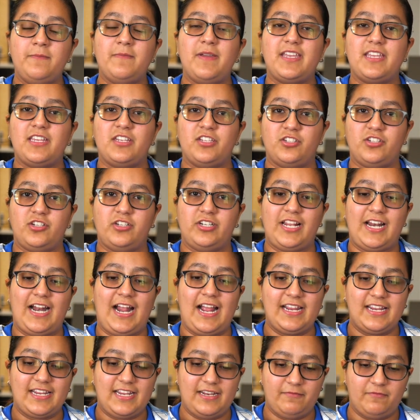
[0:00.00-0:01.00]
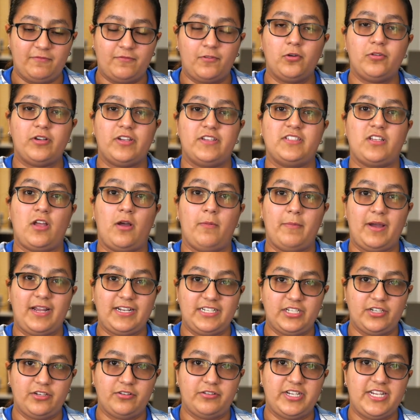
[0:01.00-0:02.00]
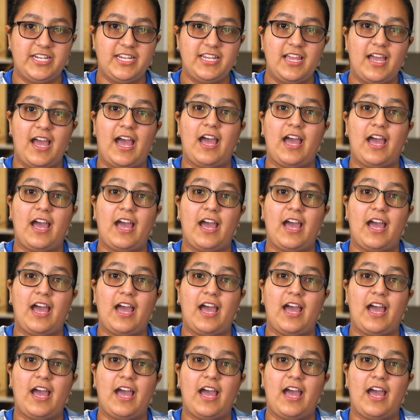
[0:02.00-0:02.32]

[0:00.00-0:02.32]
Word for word: making sure that I can focus on my degree.